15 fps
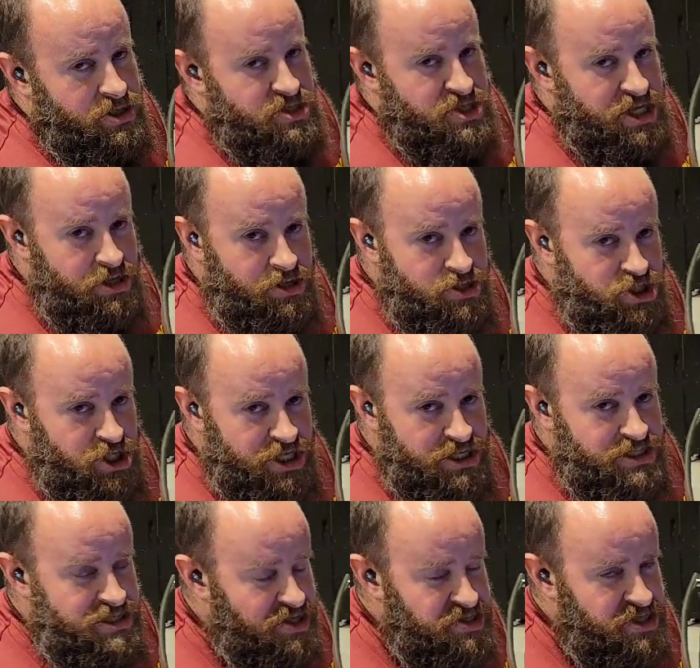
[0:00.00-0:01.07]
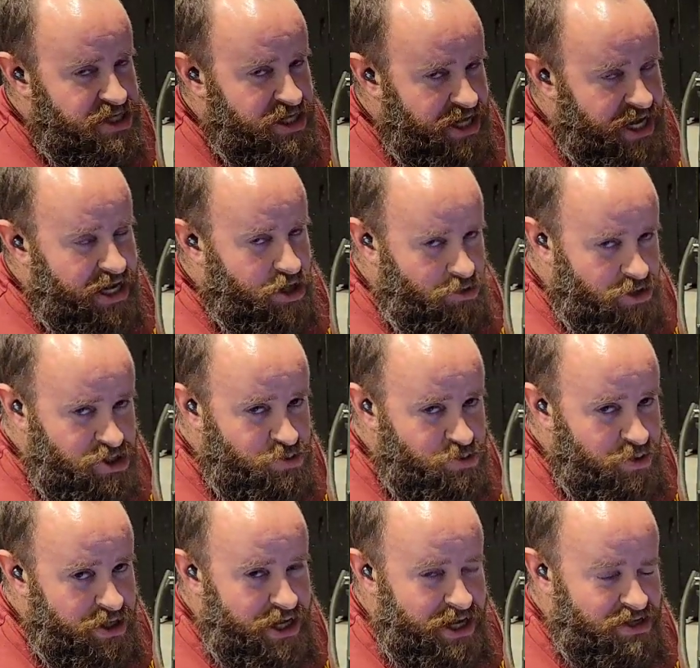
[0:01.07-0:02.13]
the skin on chicken doesn't get
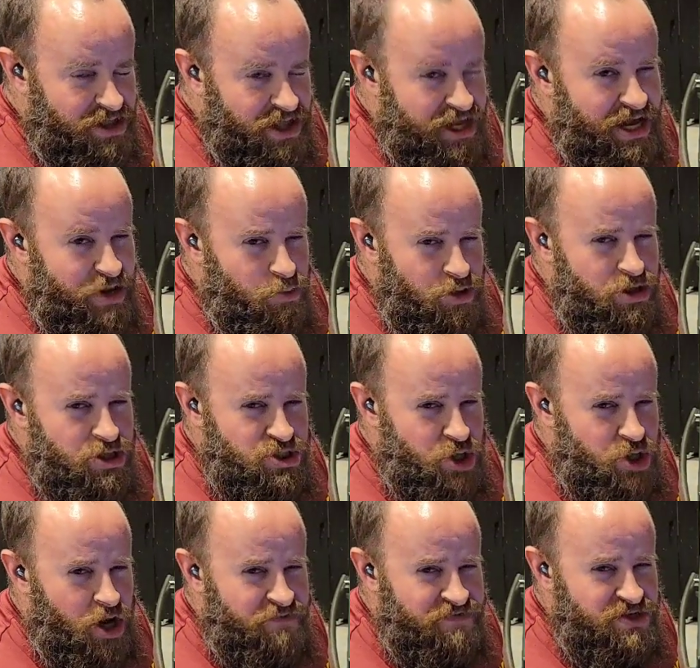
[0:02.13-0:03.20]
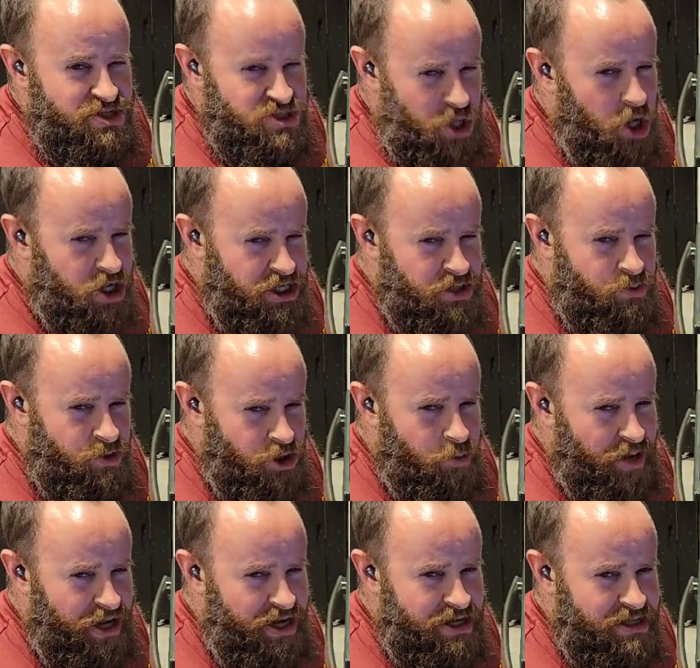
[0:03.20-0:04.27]
crispy and they get really soft and soggy when you're
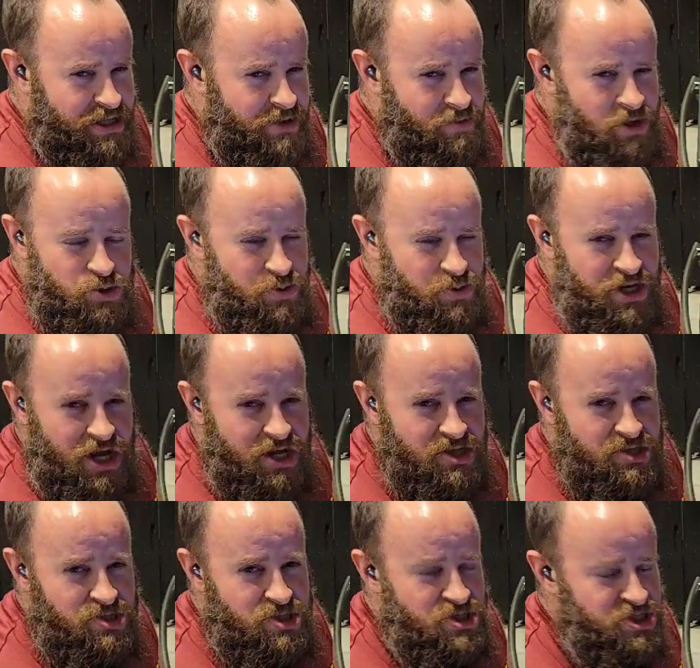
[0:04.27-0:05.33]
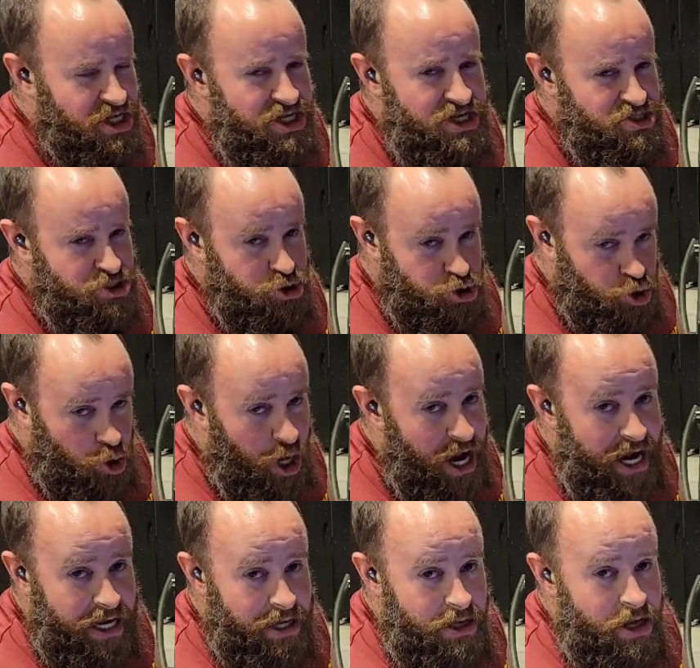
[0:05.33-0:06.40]
baking them is because the skin isn't
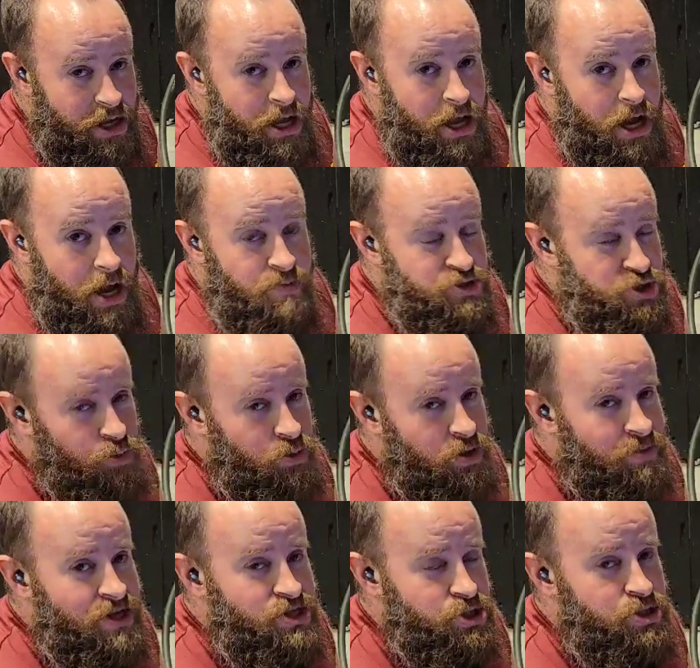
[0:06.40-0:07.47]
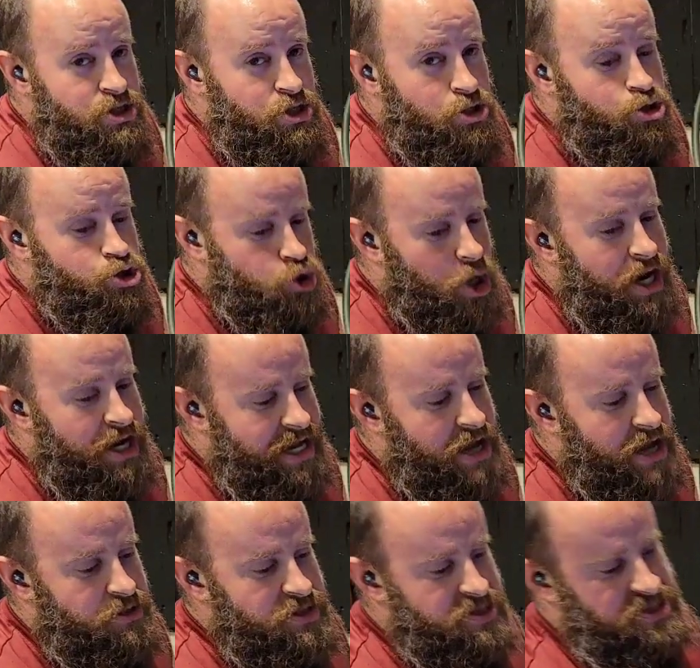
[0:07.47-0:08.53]
dry. So you want to make sure that you're drying
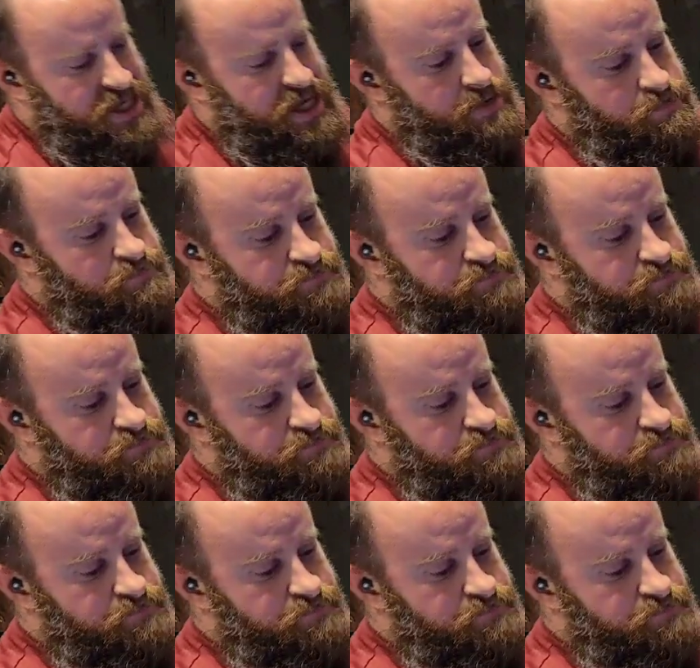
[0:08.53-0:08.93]
out the skin.